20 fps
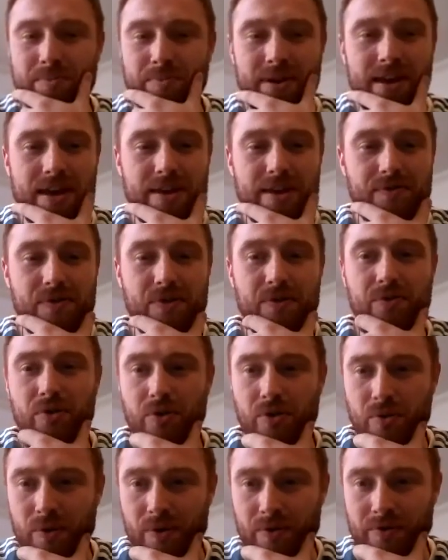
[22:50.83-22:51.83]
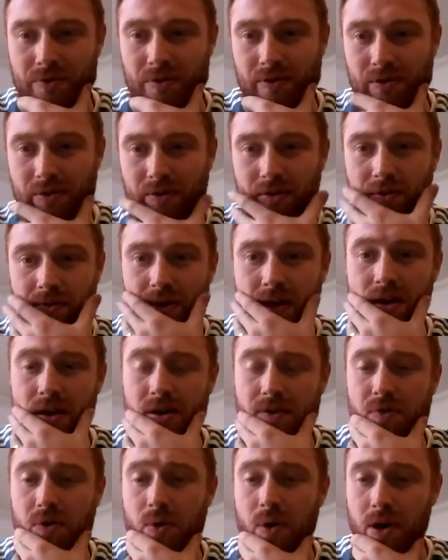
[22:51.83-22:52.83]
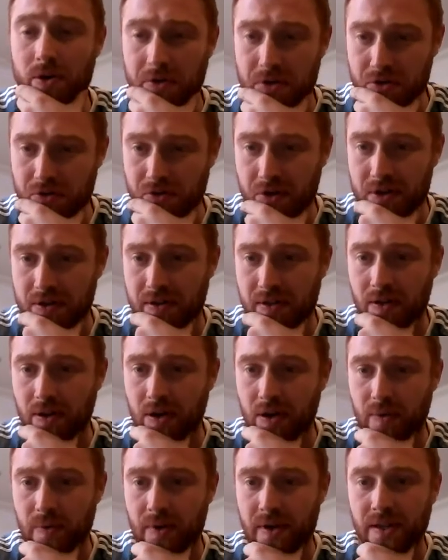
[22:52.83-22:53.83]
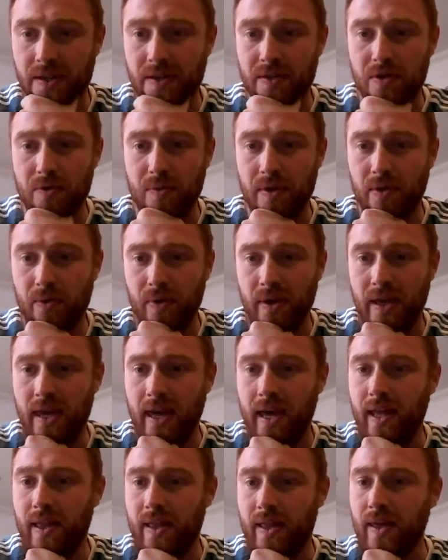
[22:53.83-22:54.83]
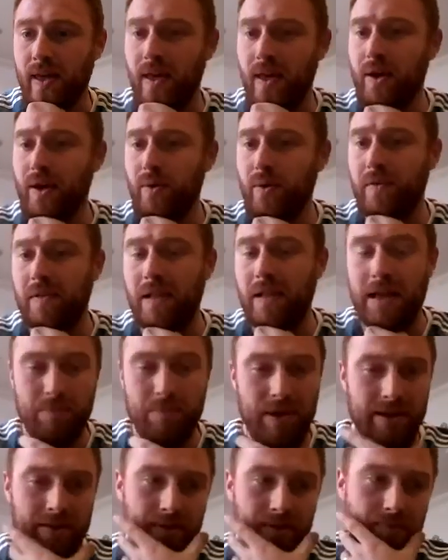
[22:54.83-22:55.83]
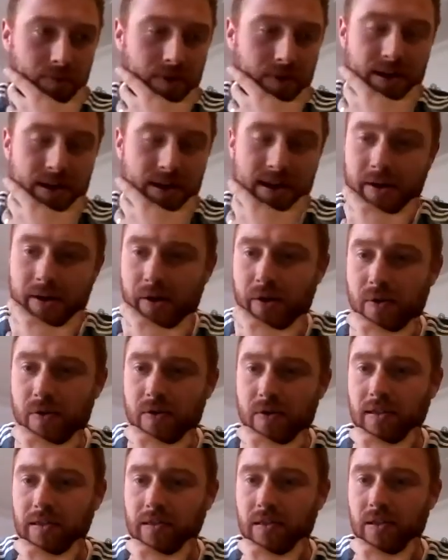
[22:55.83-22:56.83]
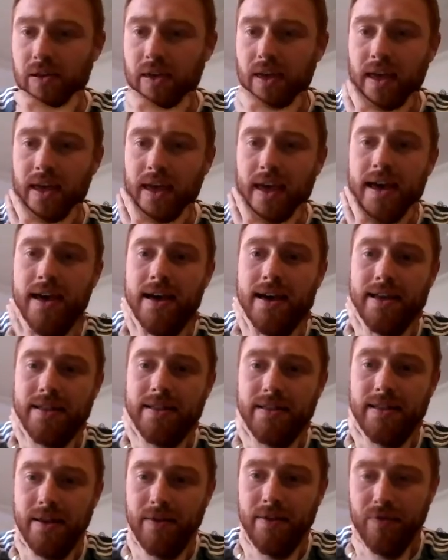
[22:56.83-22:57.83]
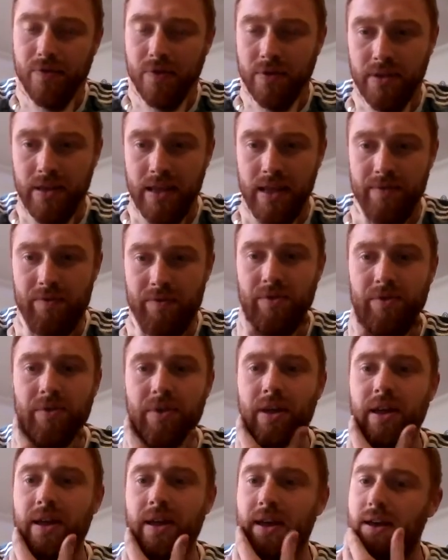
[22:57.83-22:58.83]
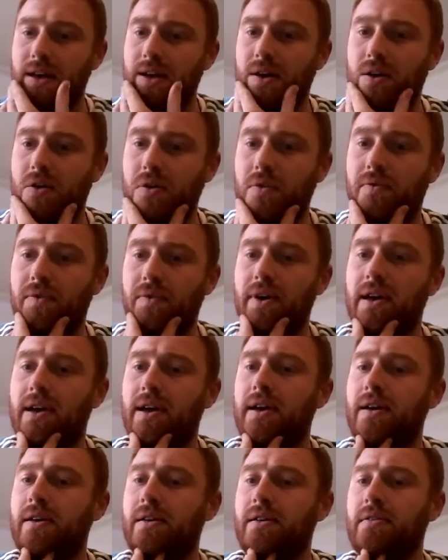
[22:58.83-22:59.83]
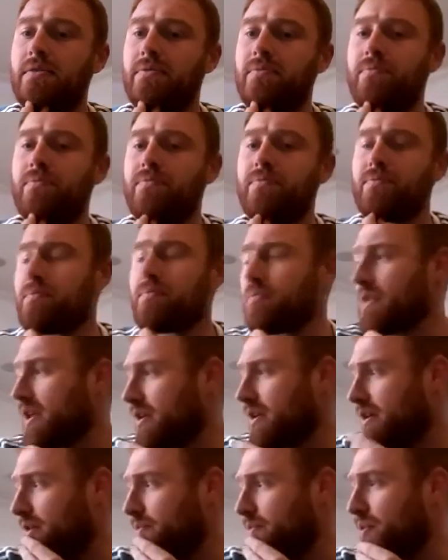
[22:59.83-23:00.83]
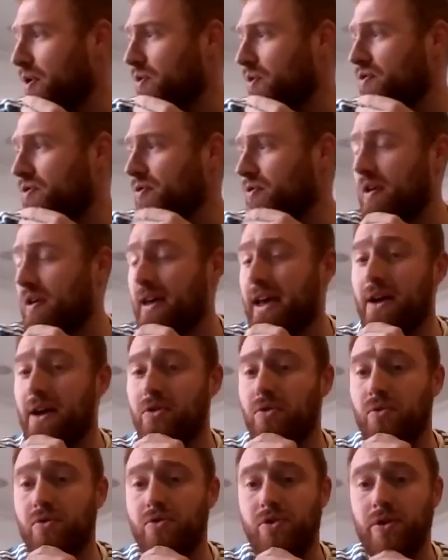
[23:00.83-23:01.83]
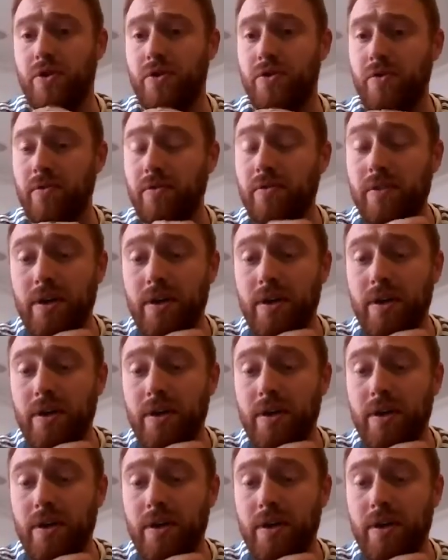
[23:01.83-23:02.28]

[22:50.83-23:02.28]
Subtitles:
But if you are interested in coming and spend the weekend with like-minded chiros and looking at a different level of a protocol to how to adjust,